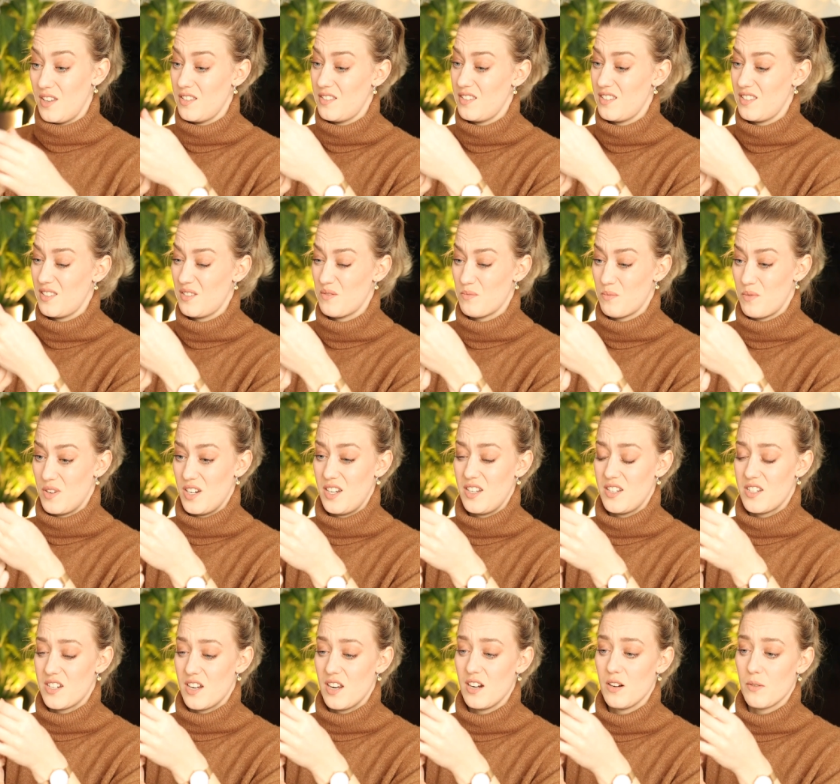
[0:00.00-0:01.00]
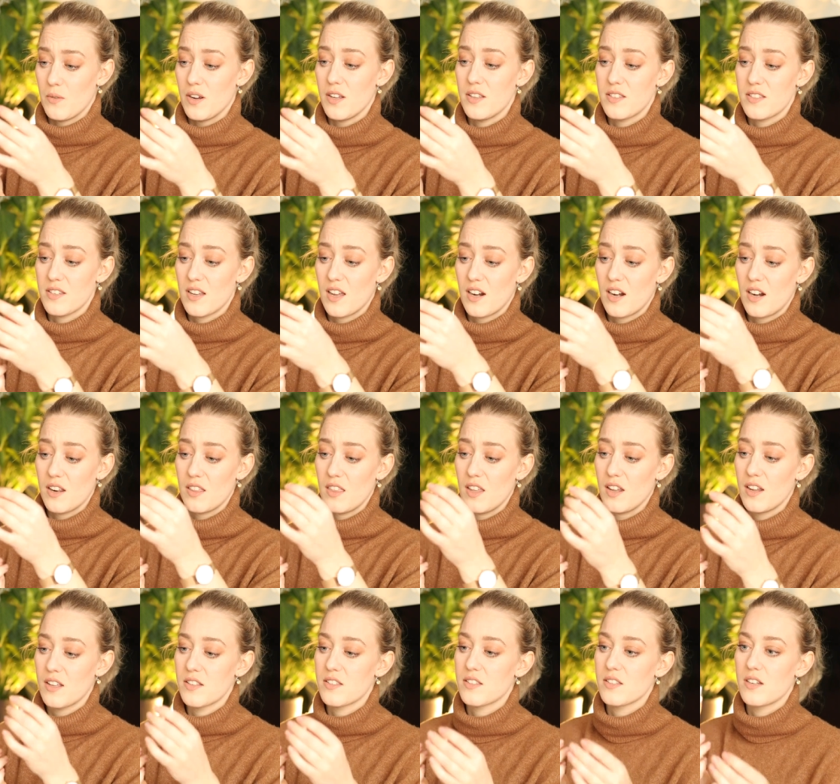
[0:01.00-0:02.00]
This is really generous. And I
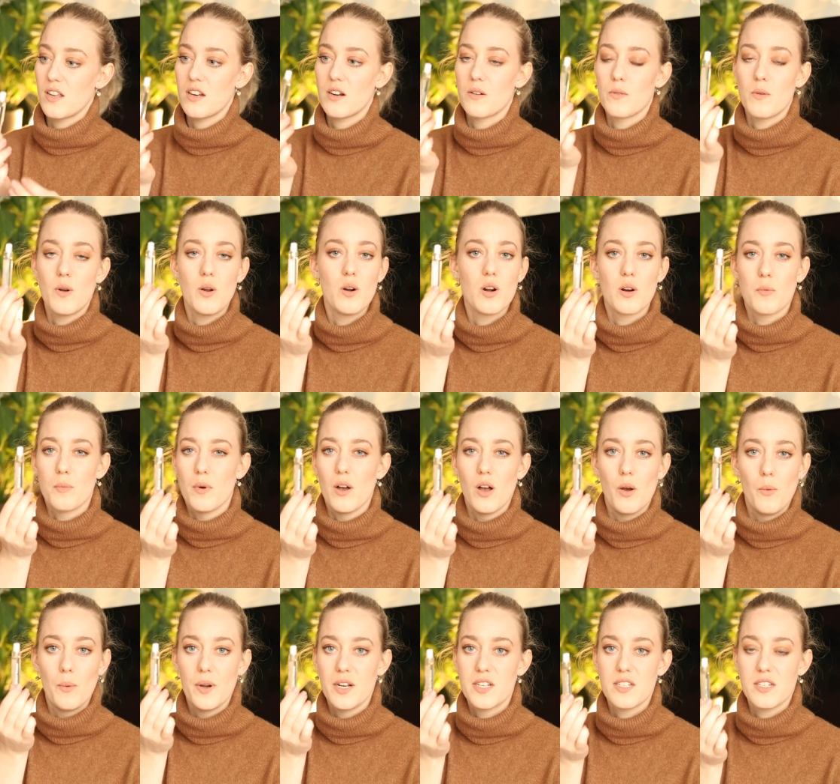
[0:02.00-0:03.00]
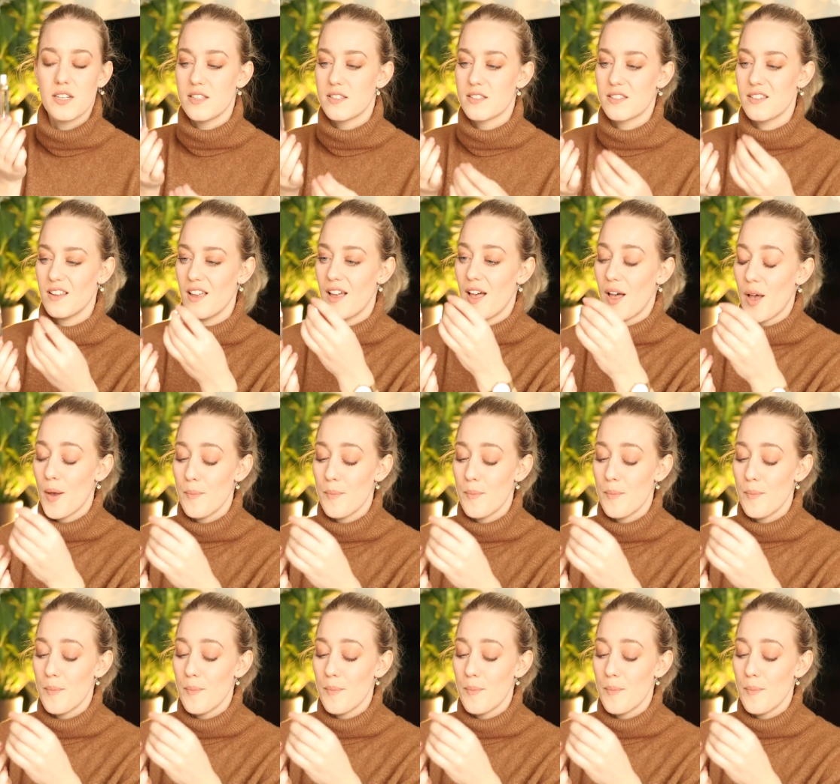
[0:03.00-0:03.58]
think it's another rollerball, which is